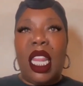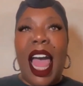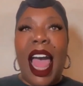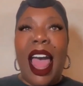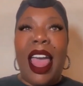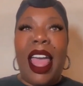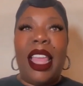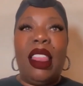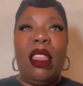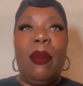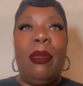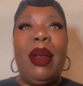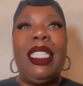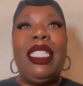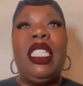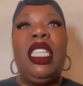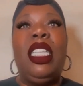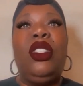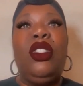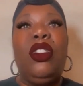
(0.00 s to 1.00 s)
online that
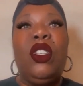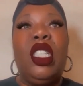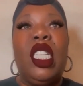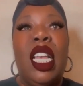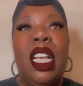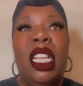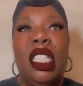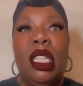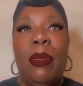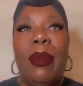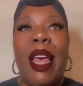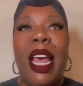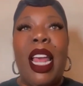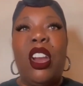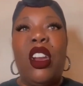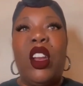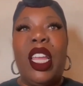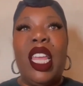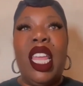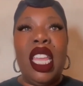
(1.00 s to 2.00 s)
my sister tells
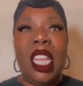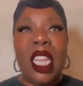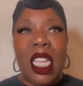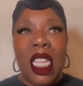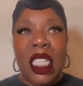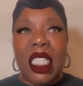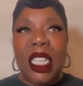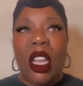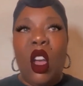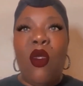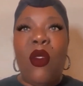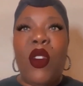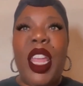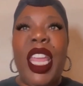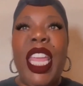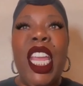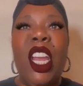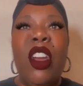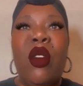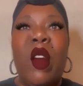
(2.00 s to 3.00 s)
about her kids
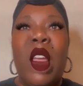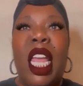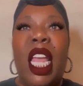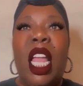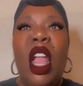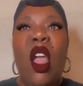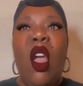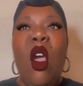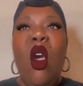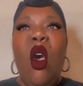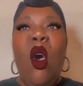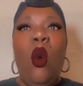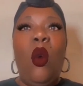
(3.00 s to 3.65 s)
overhearing